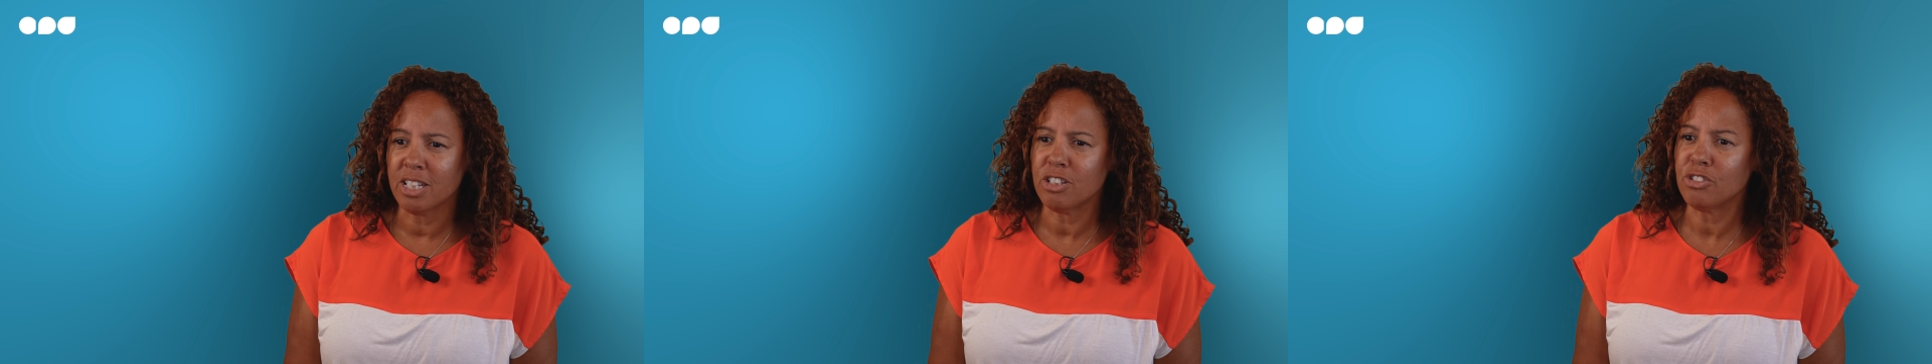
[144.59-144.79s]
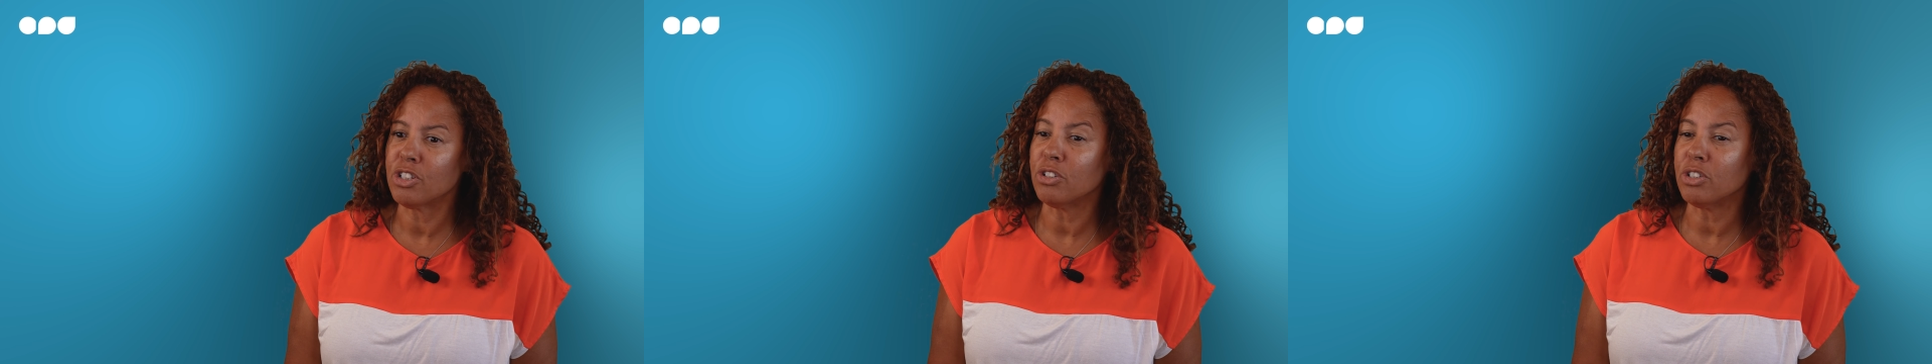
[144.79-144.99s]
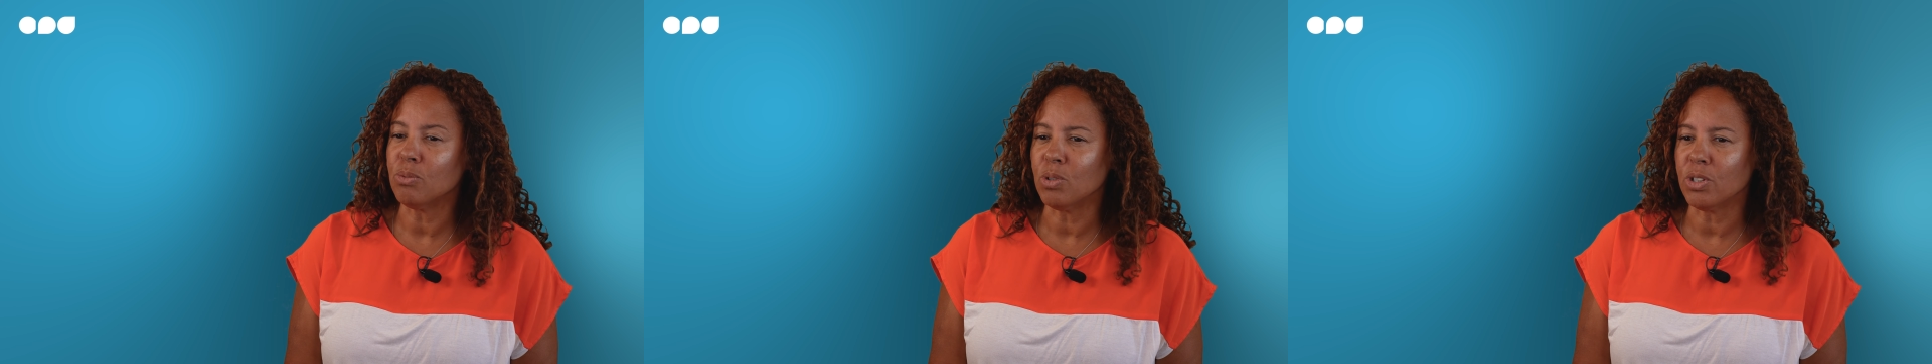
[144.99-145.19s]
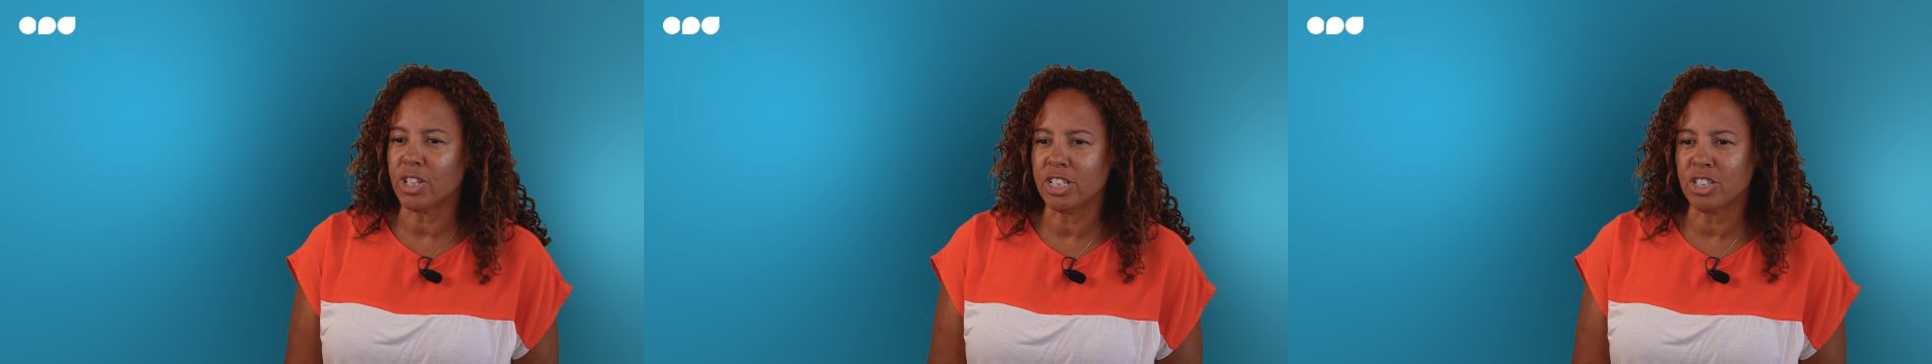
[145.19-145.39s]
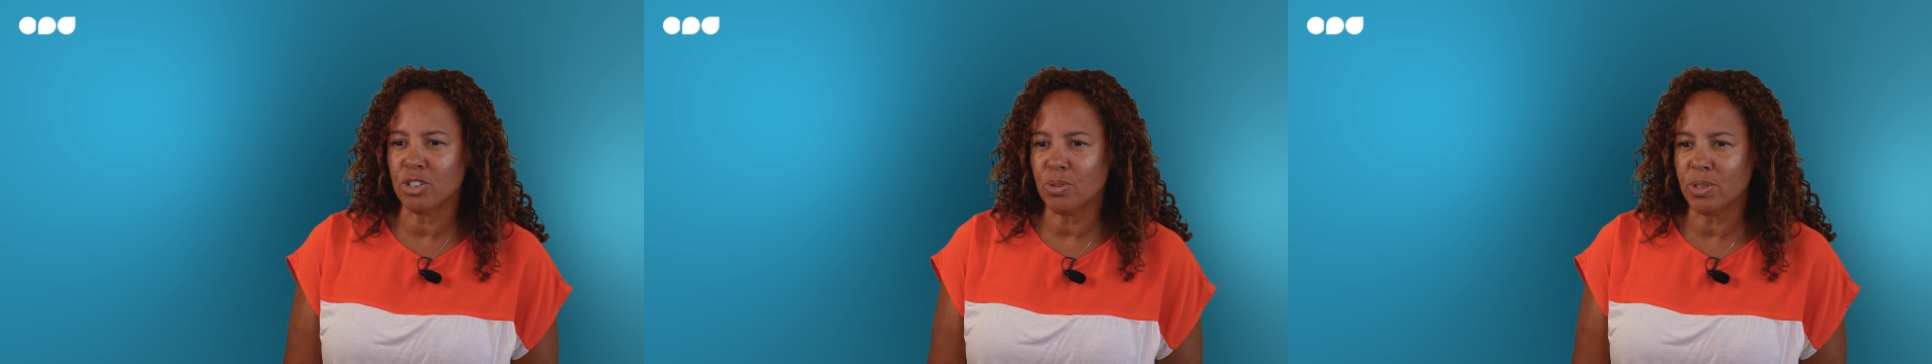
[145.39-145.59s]
You don't know what
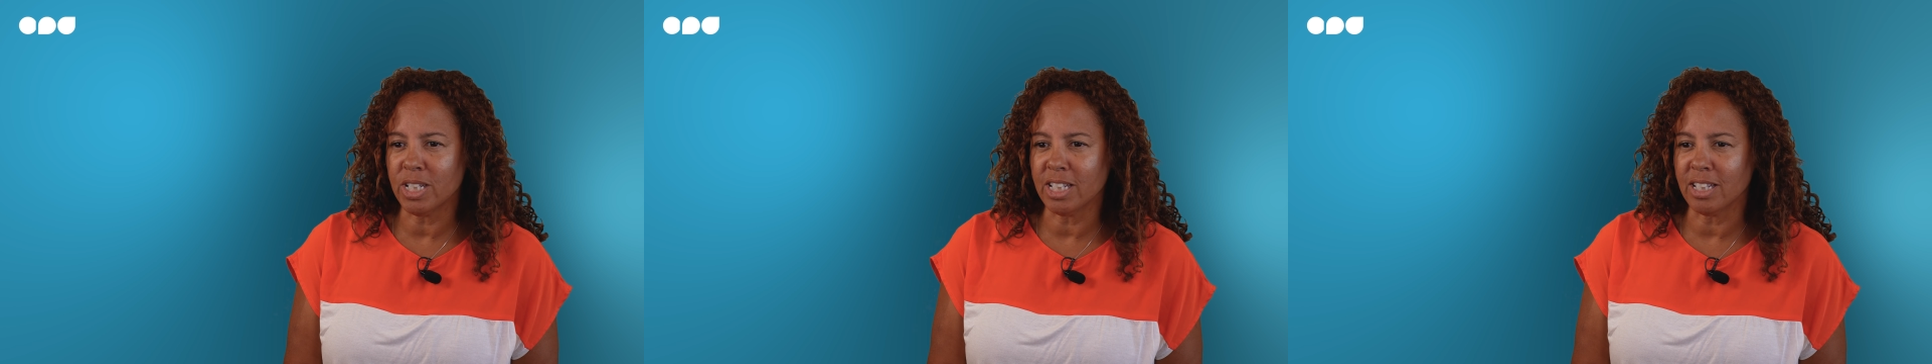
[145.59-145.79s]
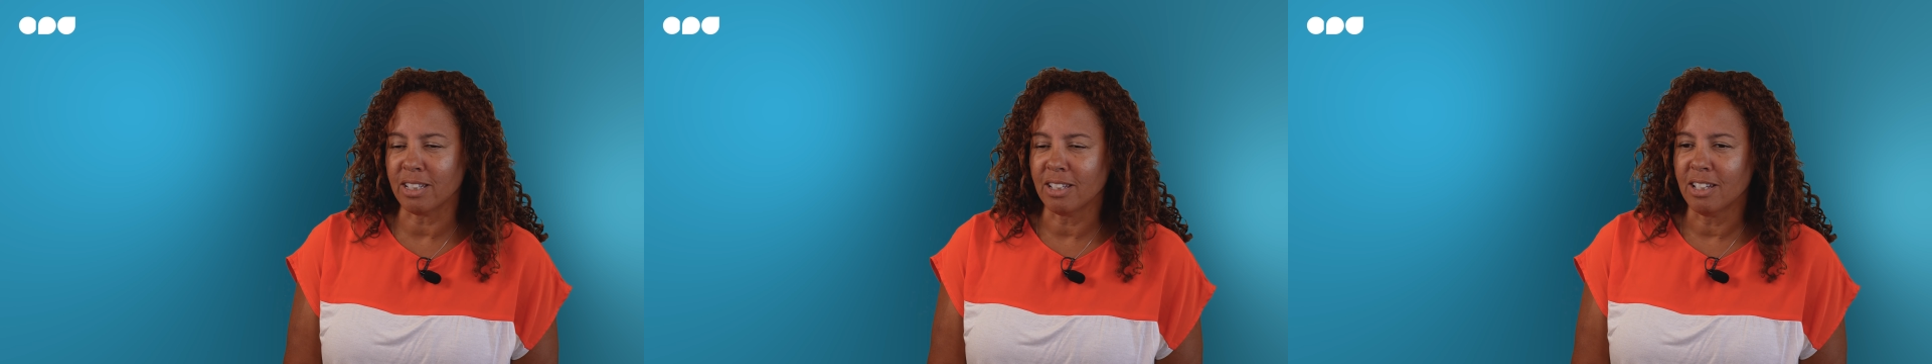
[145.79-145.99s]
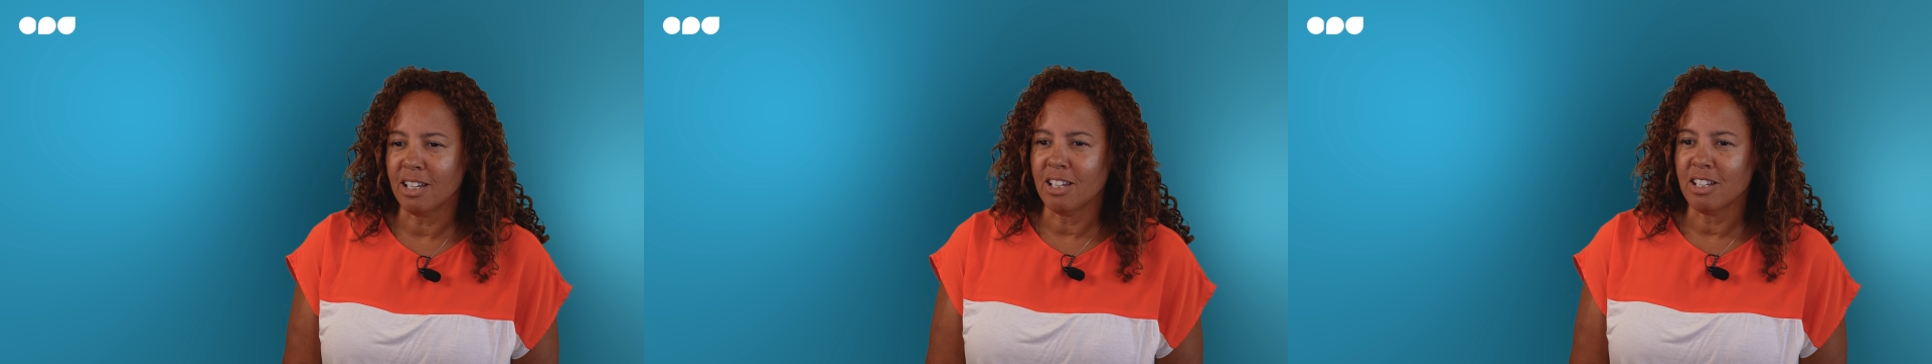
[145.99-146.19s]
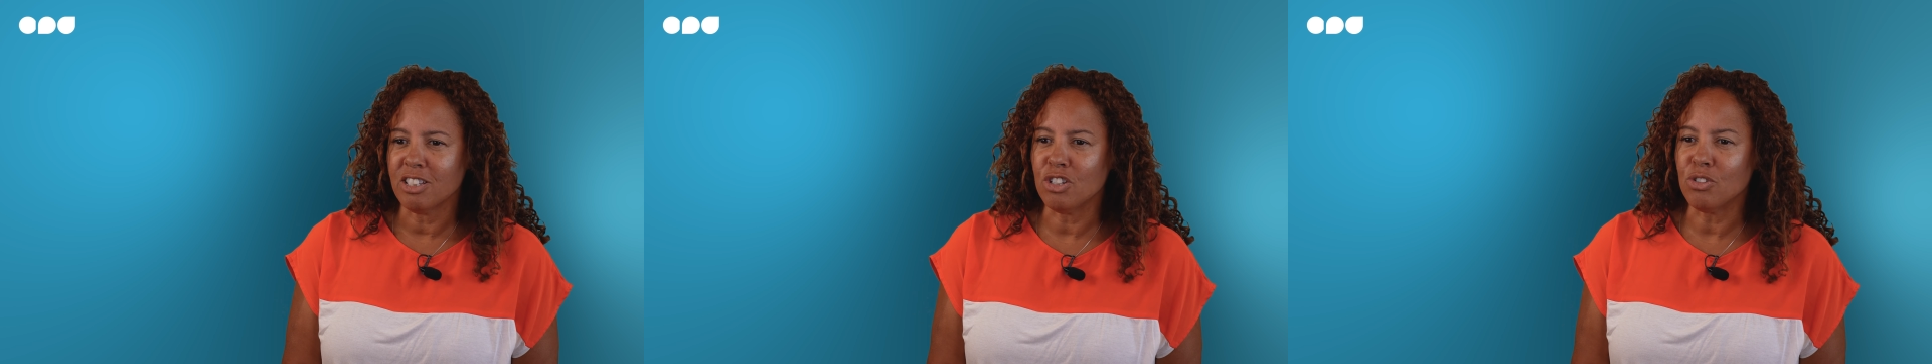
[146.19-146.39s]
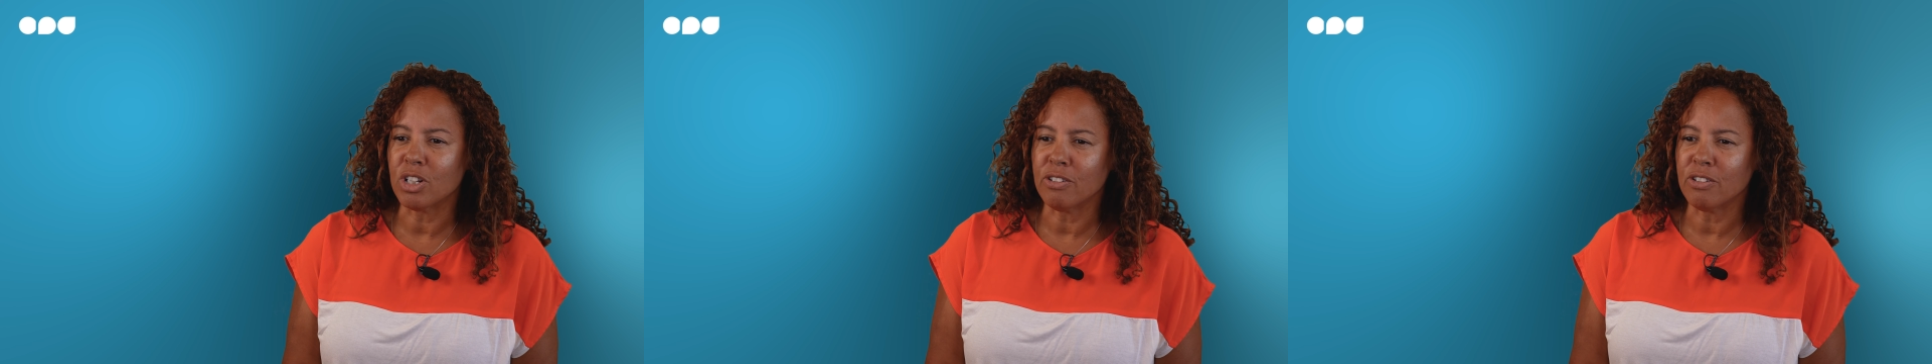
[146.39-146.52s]
they're doing. You